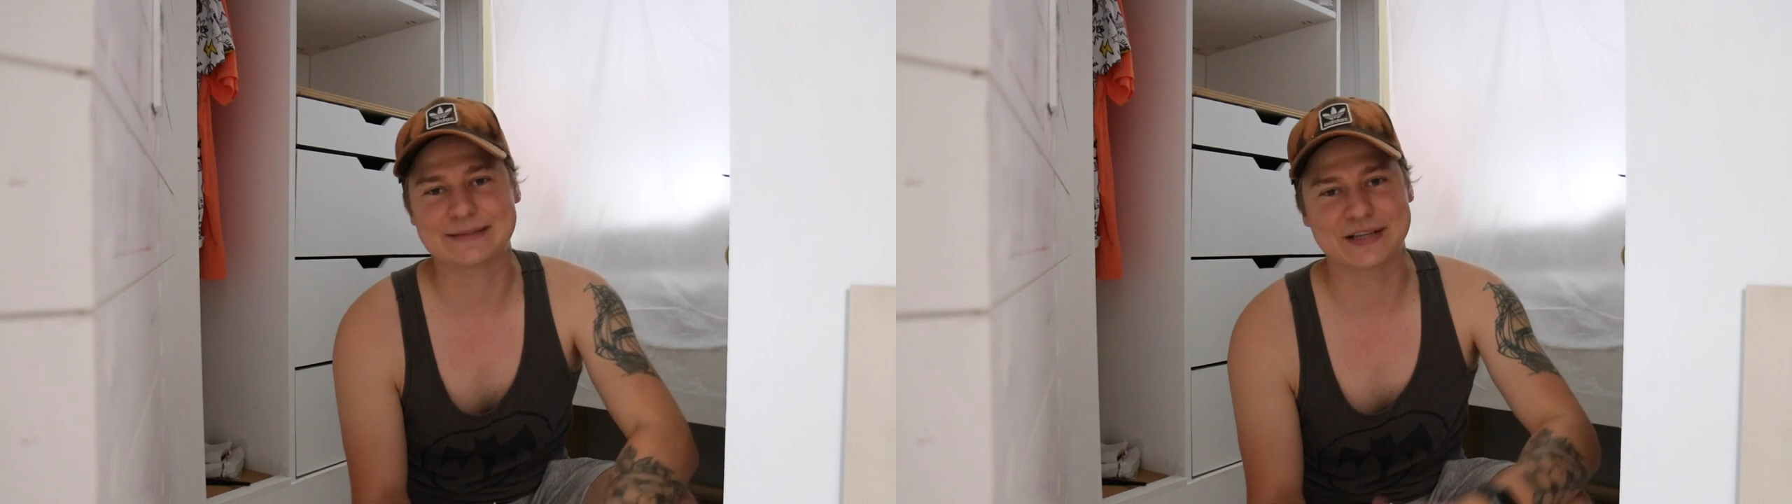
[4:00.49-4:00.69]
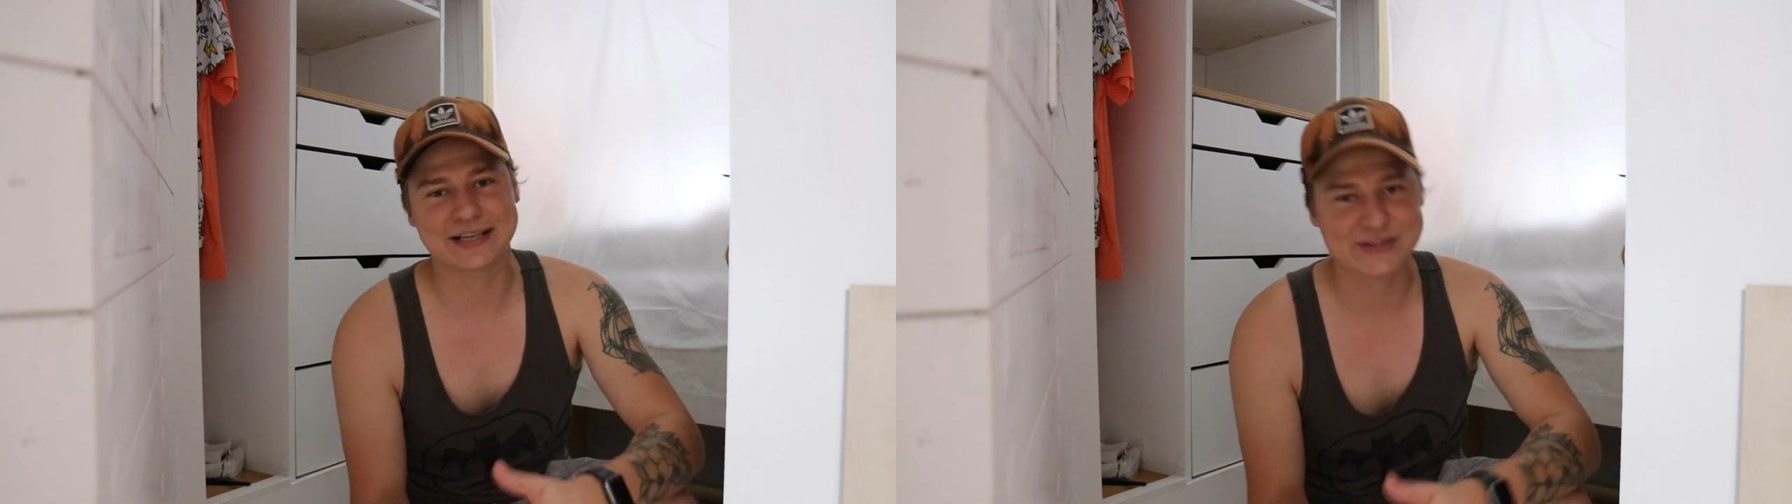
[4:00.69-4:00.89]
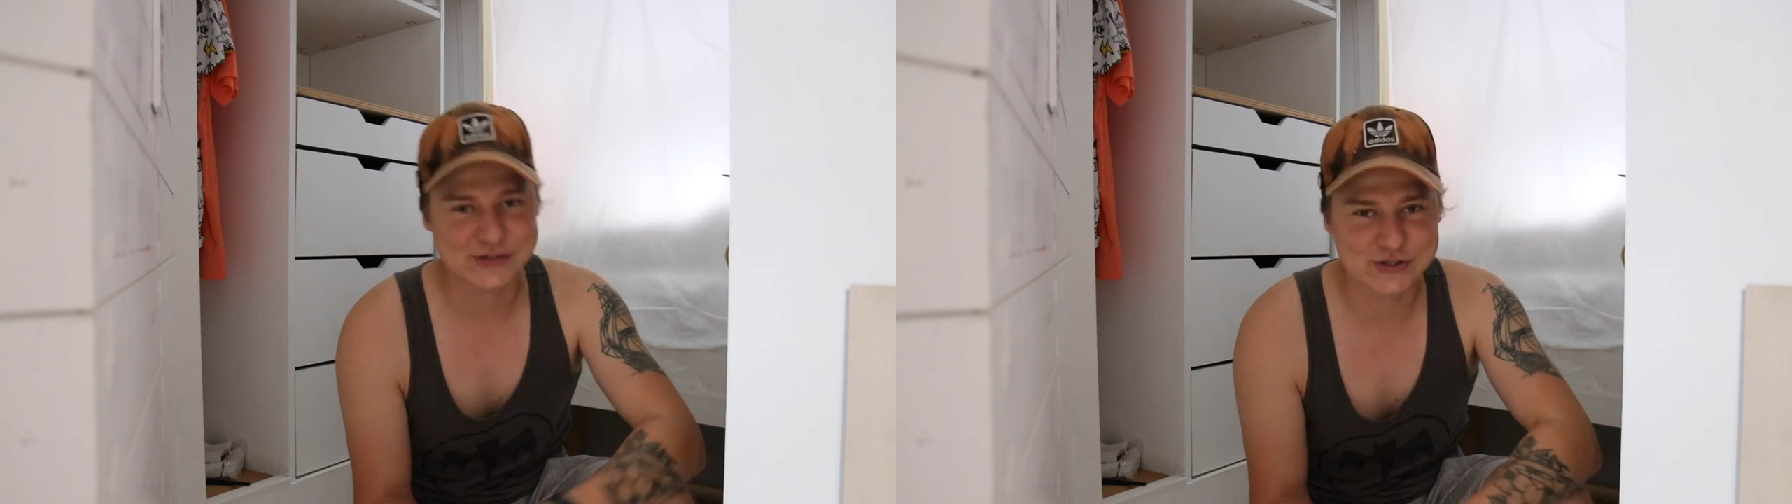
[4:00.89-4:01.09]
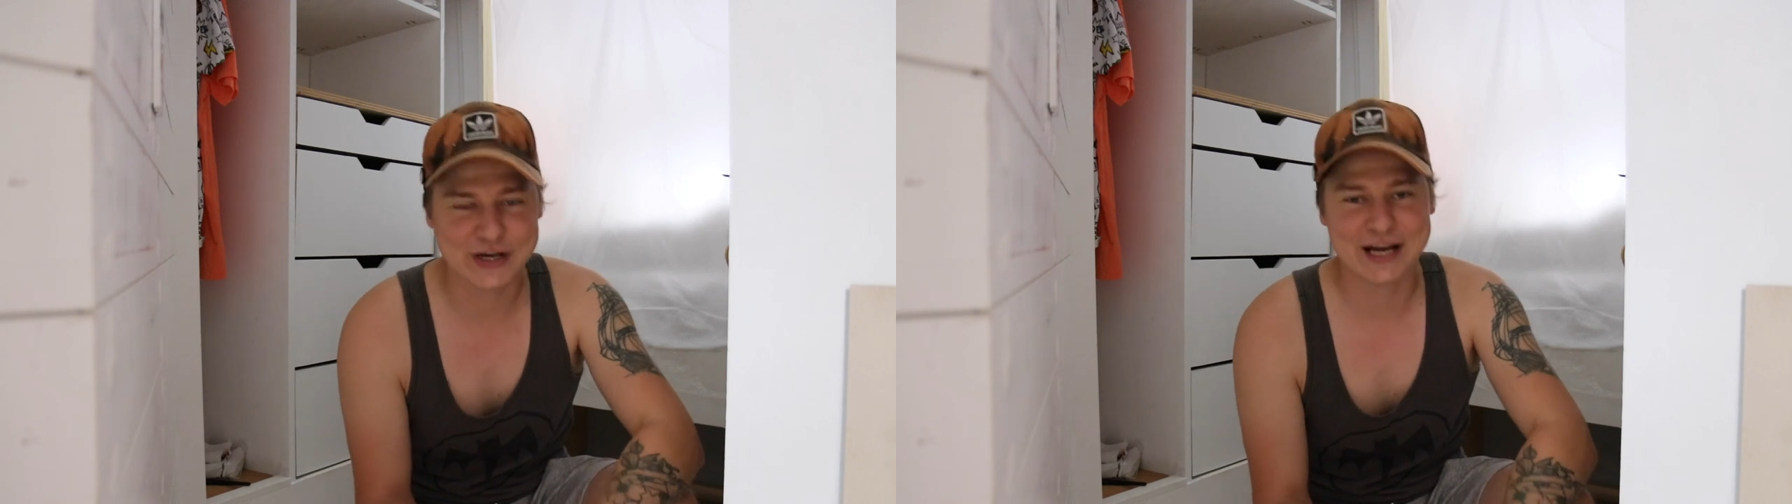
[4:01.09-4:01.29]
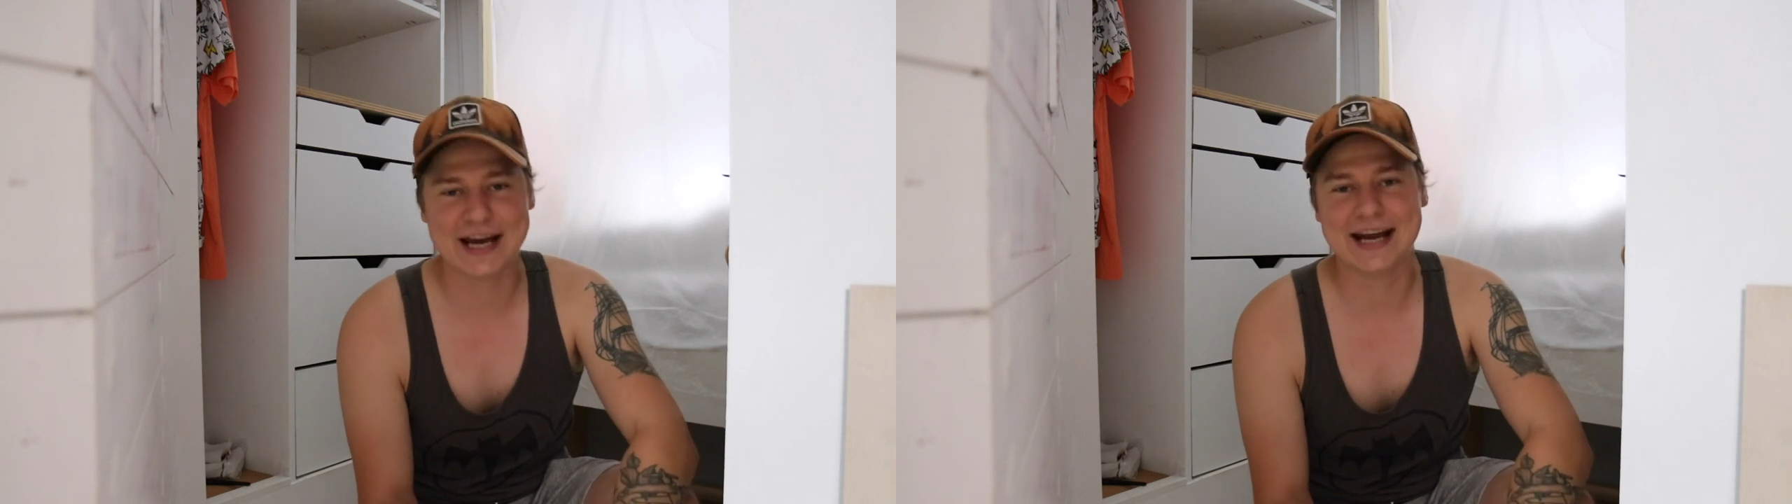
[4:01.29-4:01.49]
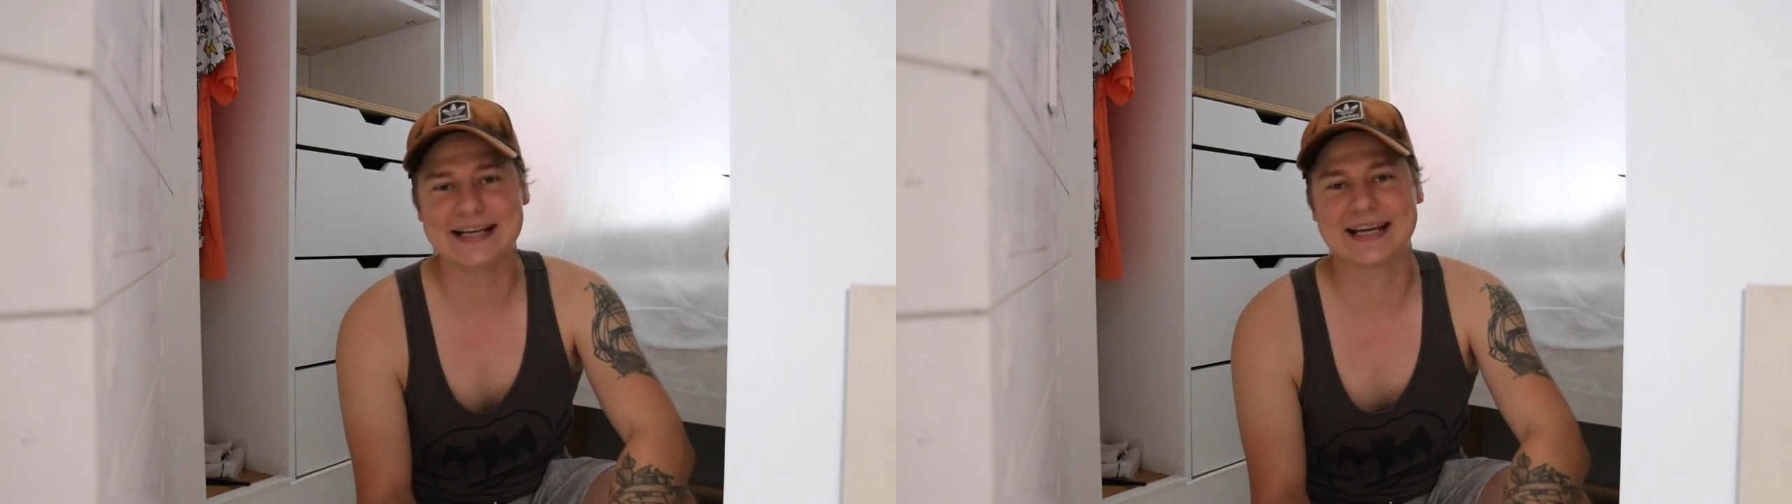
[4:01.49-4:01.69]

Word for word: I'm texting Jay,